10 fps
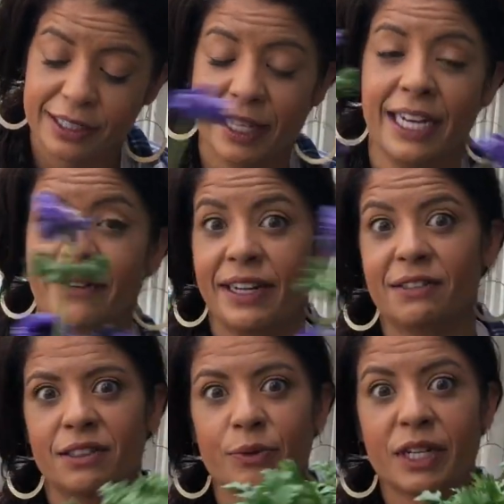Anyway,
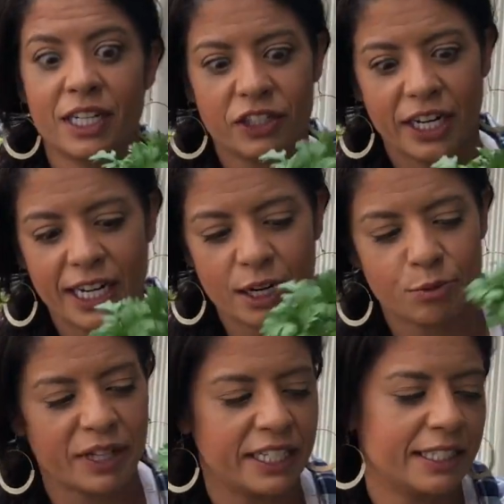so we're going to try to get
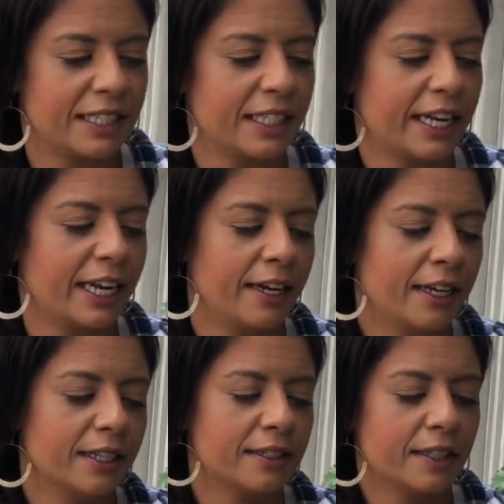them planted today.
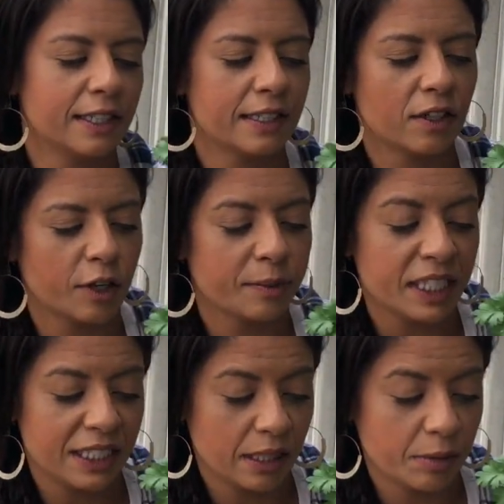So this is
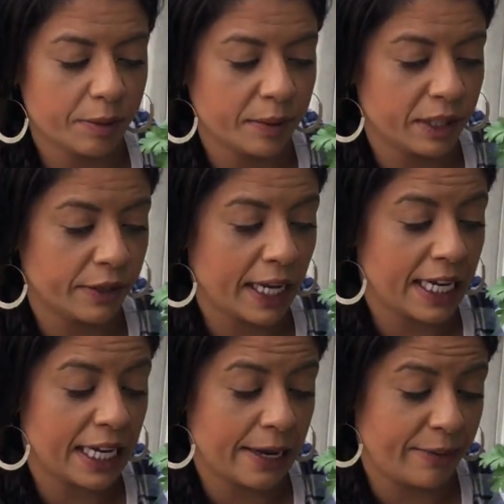Harmony Double Blue
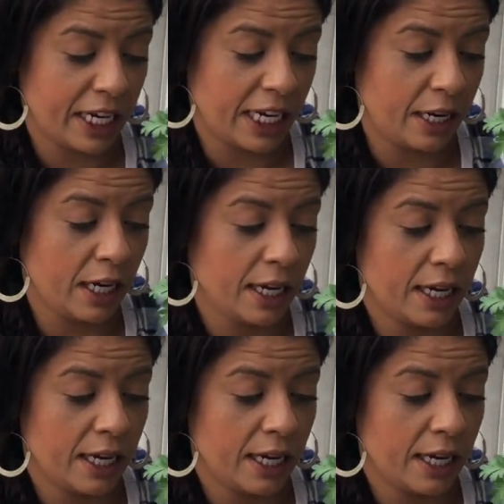Anemone.